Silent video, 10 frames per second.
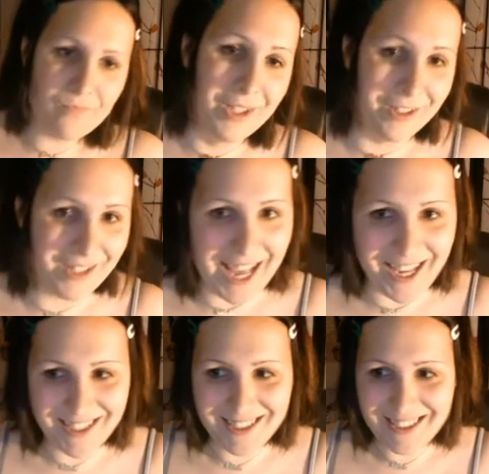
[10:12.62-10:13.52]
Okay.
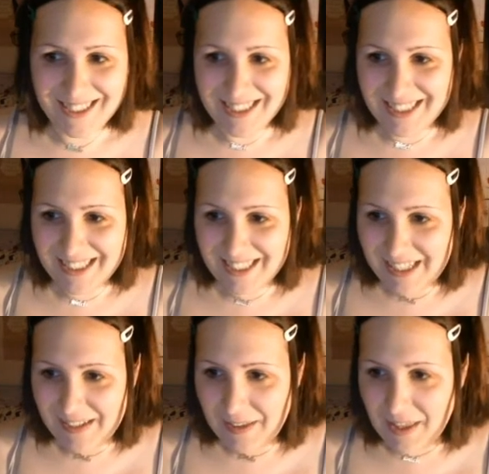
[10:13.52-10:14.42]

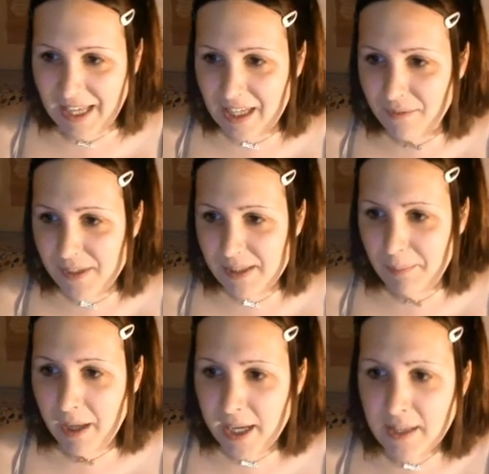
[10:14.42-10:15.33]
Thank you for
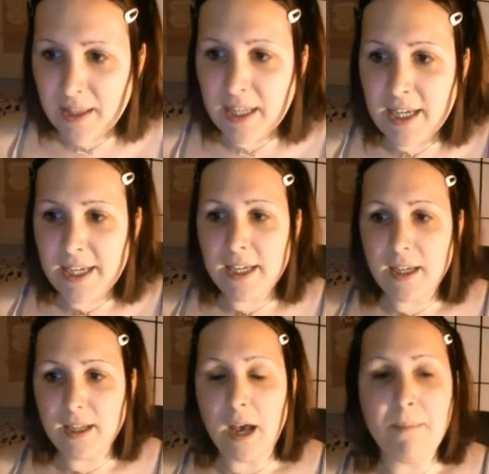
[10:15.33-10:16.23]
supplying the
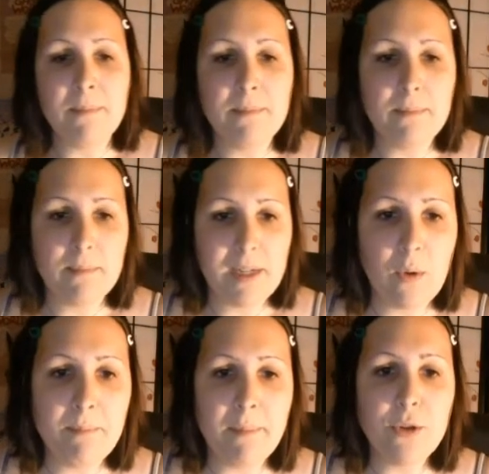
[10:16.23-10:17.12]
um,
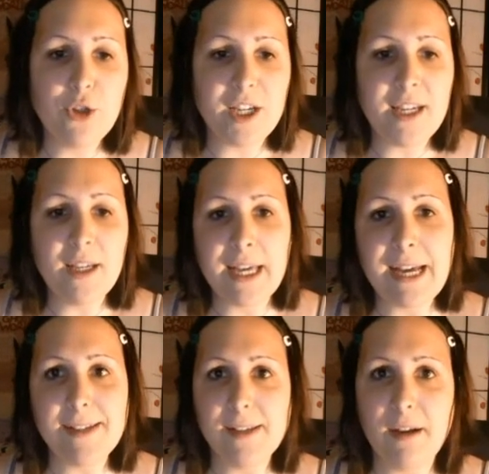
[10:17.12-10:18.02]
little emoji in
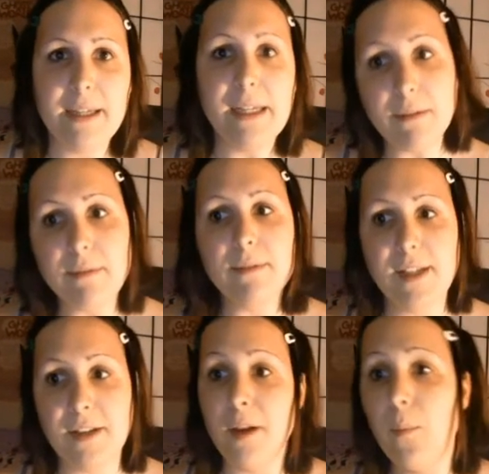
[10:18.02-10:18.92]
case I
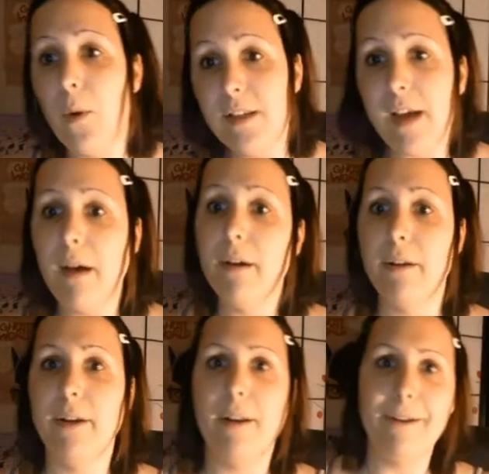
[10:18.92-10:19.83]
didn't know what a duck
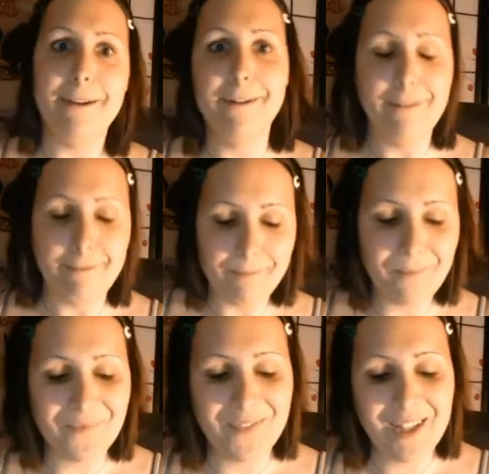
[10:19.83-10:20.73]
looked like.
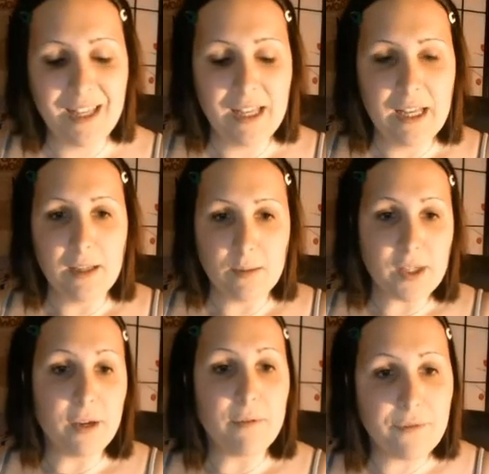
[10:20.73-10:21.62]

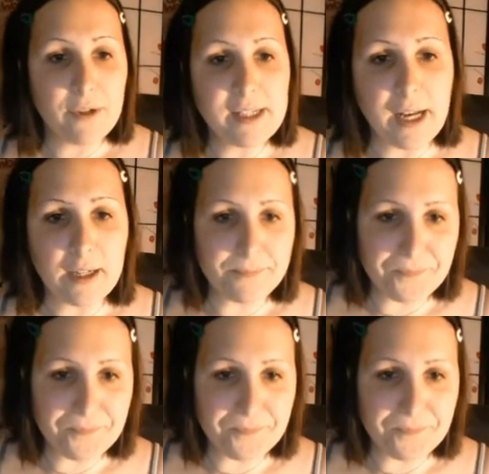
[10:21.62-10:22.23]
So, for a duck,